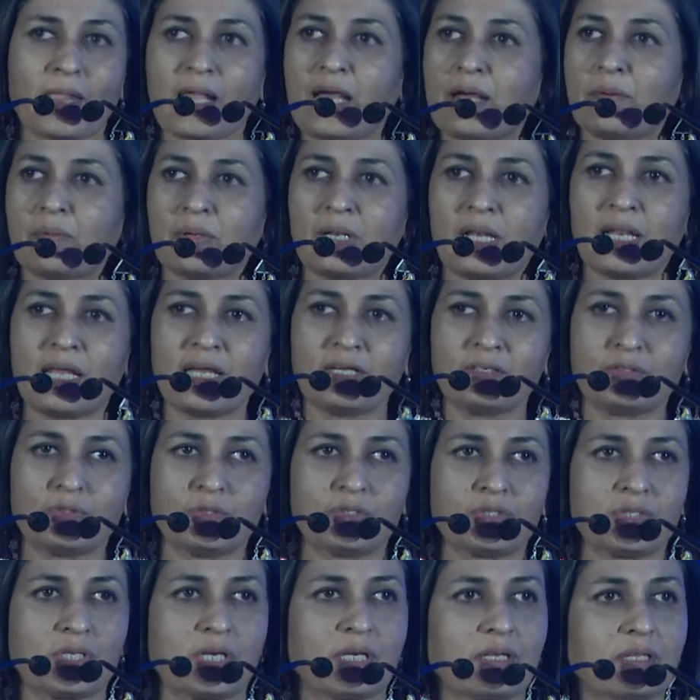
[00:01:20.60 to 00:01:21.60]
I would like
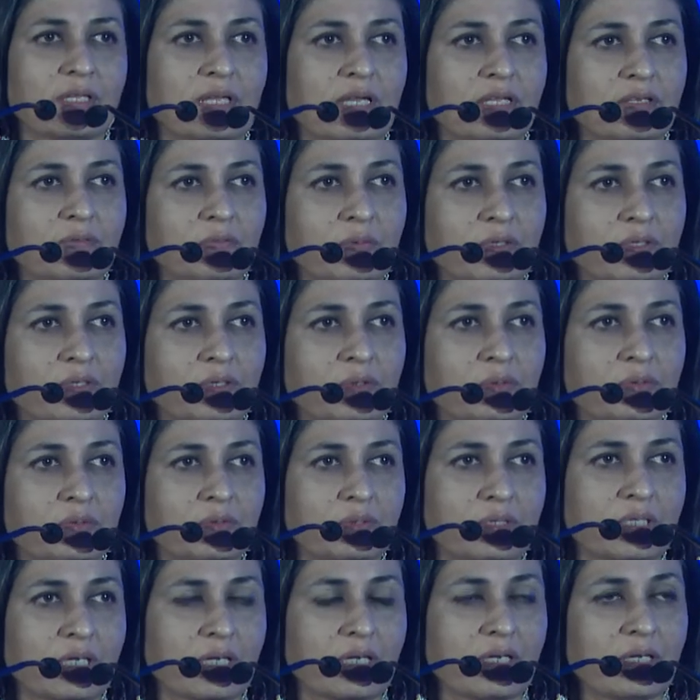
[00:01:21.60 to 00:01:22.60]
to share that with you
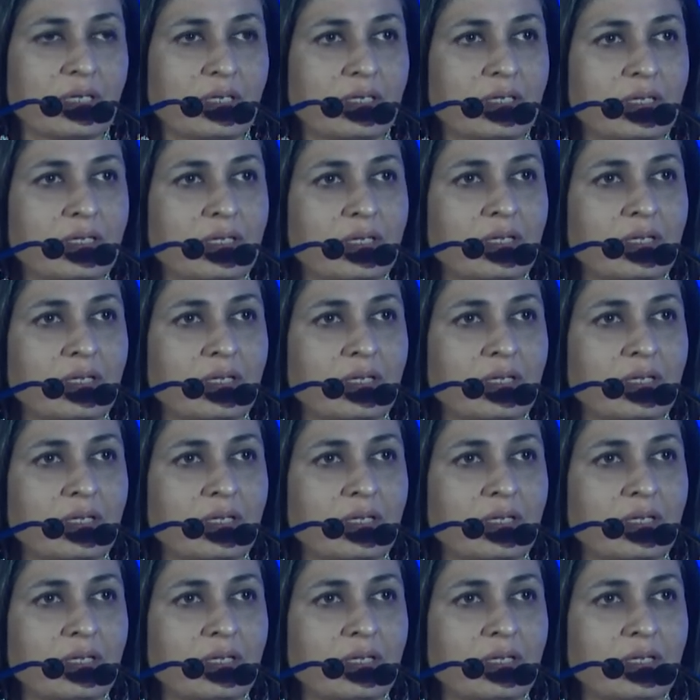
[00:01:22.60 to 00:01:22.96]
today.